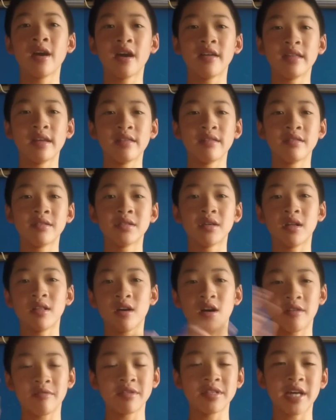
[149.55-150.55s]
And then there's a
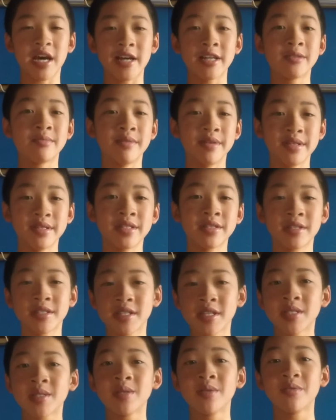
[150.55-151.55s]
lot of attachments,
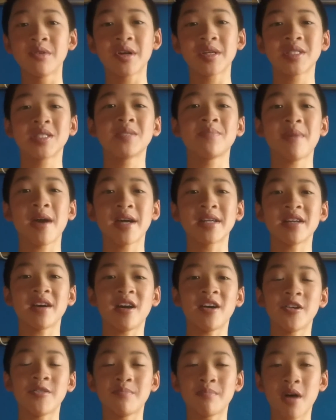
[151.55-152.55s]
just as you would expect
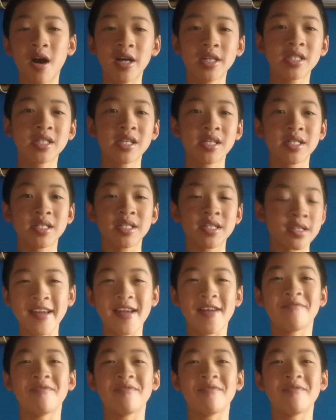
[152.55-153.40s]
out of Modulus.